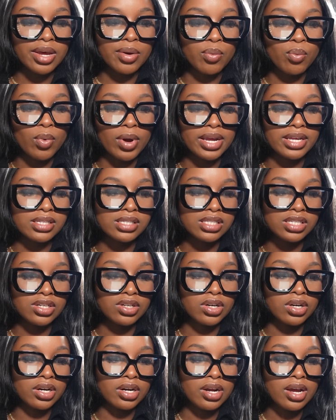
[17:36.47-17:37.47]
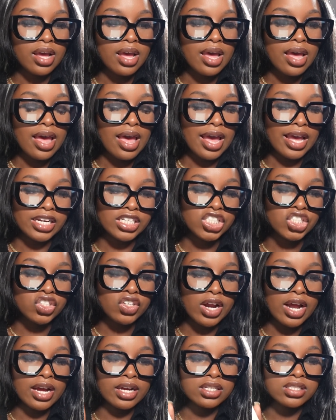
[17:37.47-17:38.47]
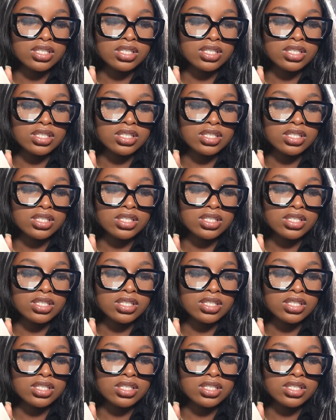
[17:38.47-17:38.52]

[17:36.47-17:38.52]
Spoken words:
and white cedar extract.